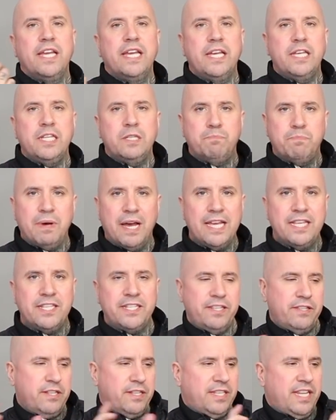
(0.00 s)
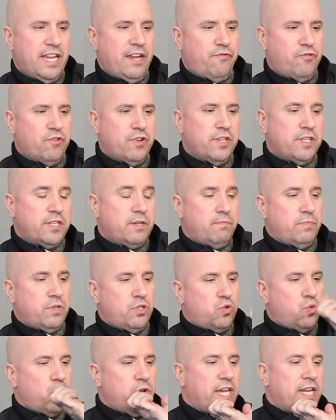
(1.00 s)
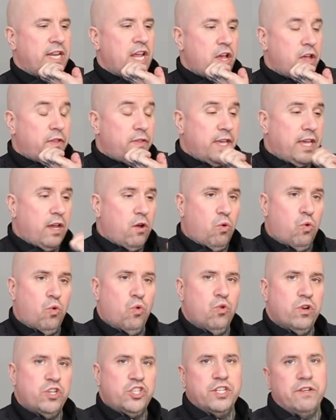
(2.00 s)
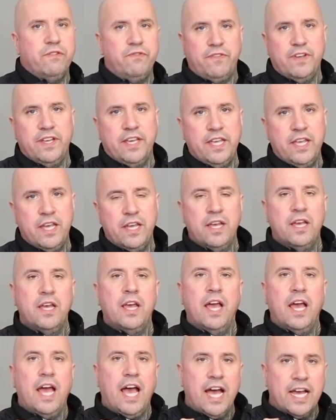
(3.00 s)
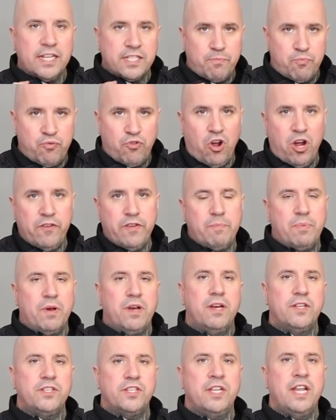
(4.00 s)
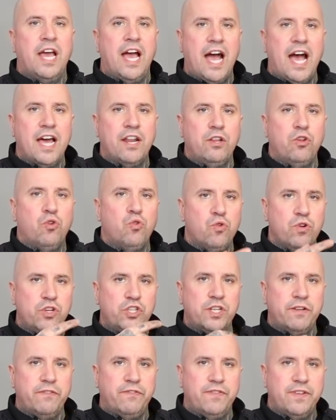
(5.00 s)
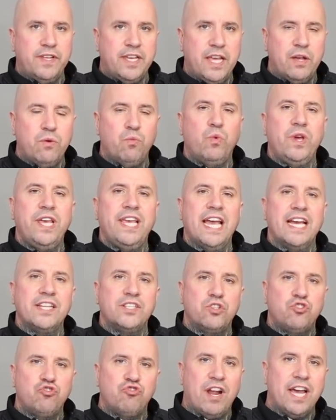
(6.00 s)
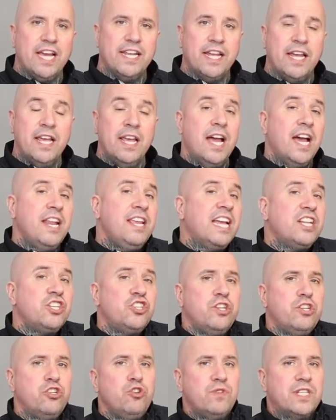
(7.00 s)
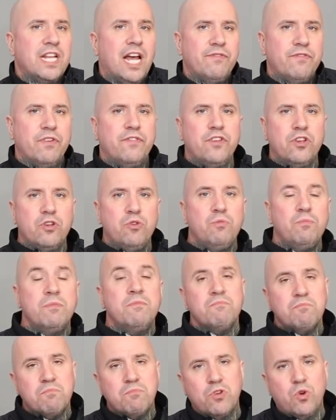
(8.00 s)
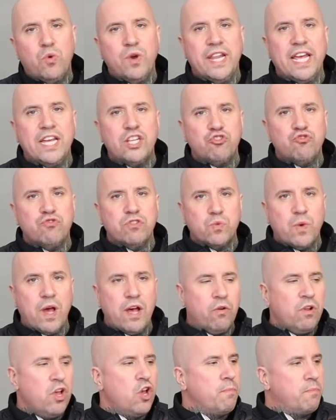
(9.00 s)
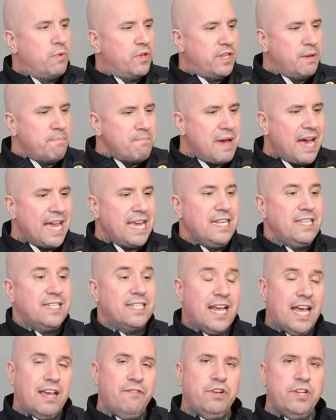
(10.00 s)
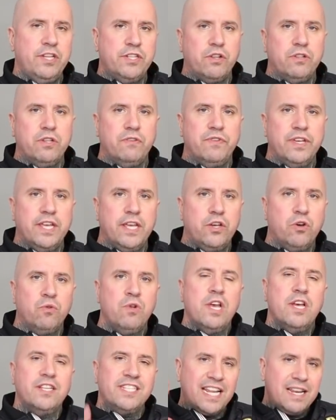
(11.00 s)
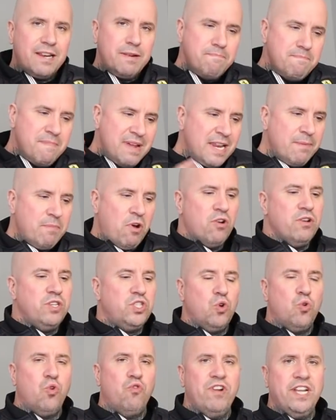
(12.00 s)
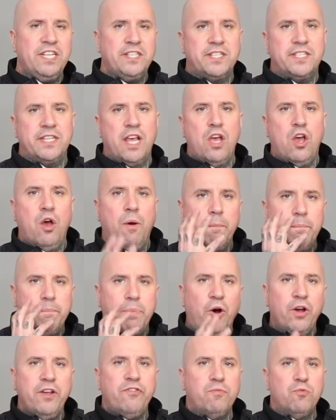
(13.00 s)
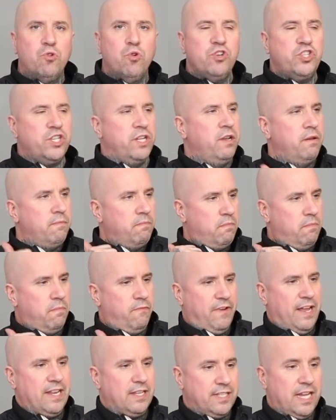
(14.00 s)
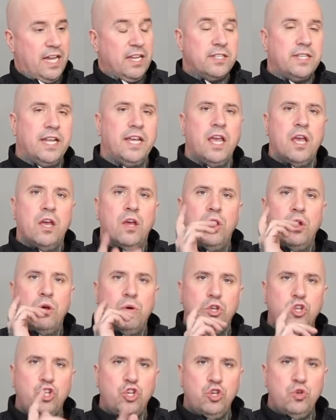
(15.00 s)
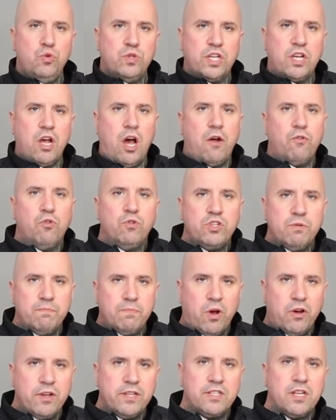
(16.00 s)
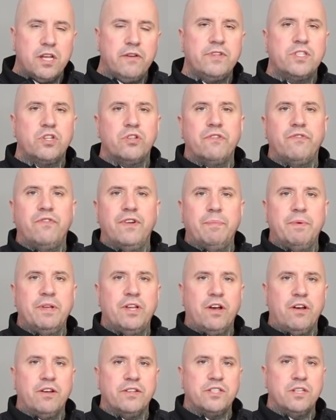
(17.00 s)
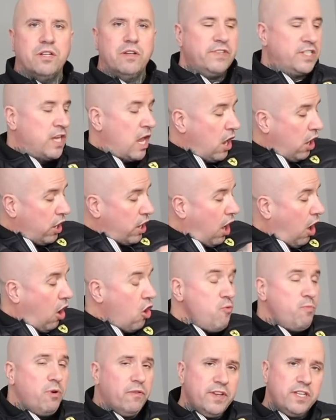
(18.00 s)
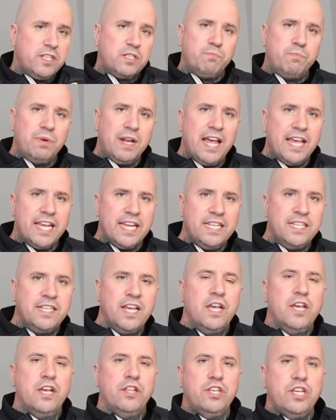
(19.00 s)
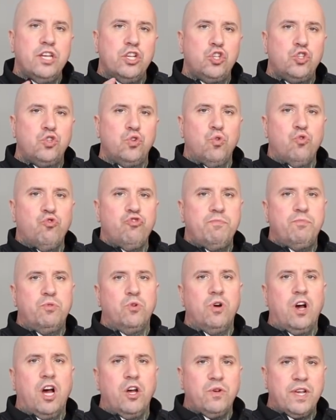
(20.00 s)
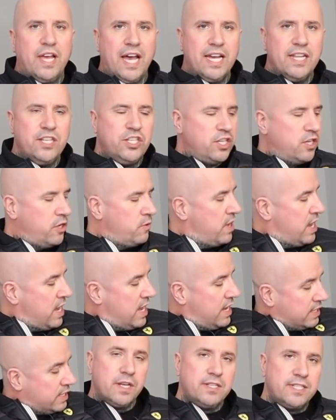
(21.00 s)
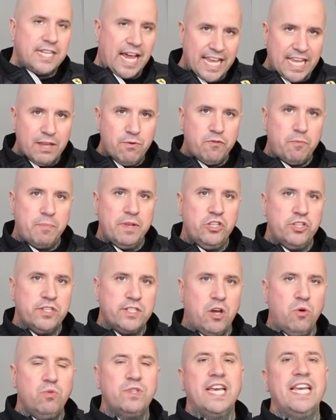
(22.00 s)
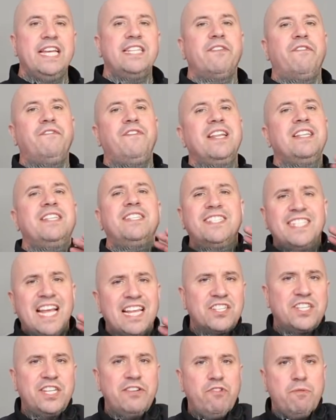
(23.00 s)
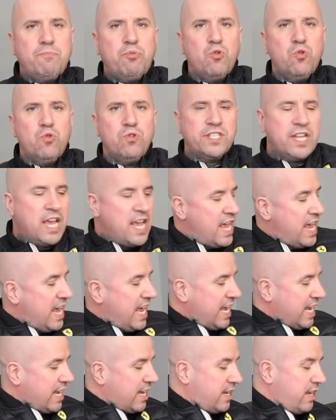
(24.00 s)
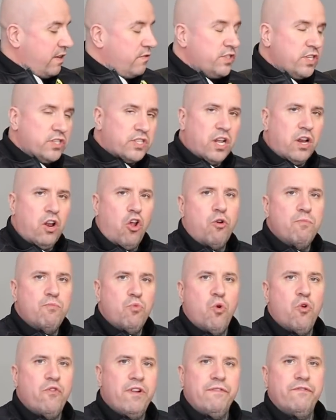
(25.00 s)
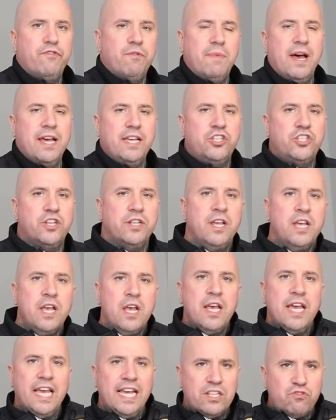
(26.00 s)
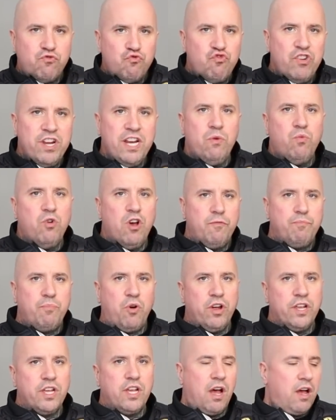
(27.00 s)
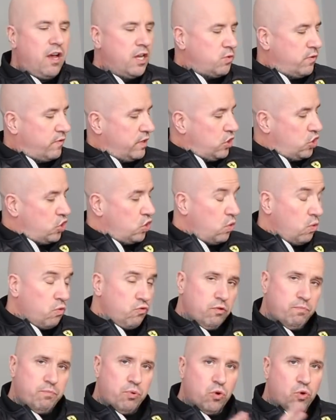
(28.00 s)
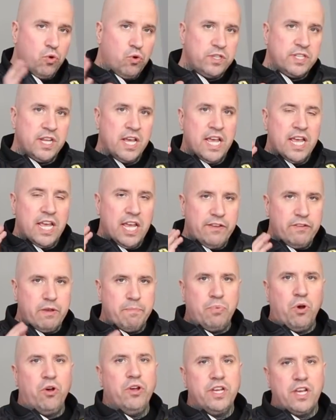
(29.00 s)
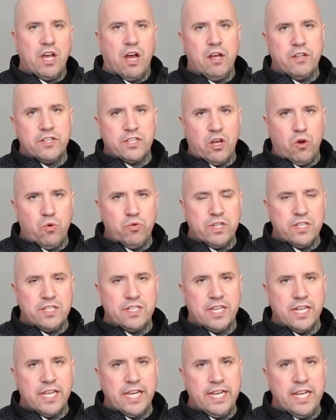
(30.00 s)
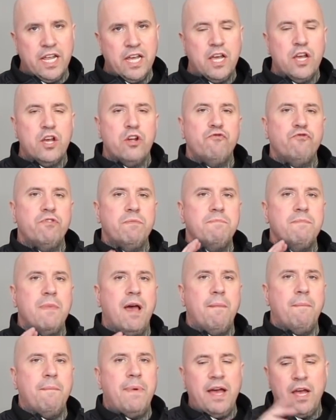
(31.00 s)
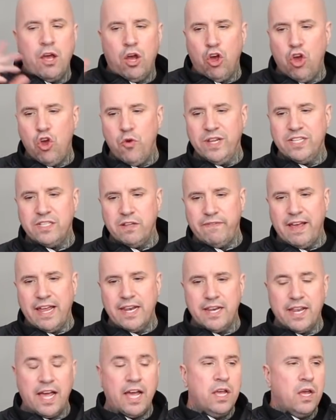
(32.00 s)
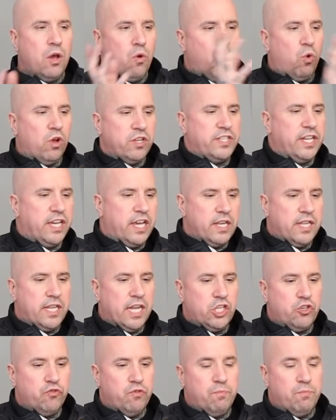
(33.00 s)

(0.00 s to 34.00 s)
is basically the difference between the auction fee as a private person and the auction fee we get as a trader. And you actually do save a few quid extra as well, but the main saving is on the vehicle. So minimise your risks, buy from auction, fantastic. Use a car auction buying service like the flipping car service. I hope I've explained the Assured report okay to you. Take it with a pinch of salt. It's a fantastic report. It gives us a lot more information. It's really worth buying cars with an Assured report. If you're buying cars sold as seen, remember, who is the vendor? What's the condition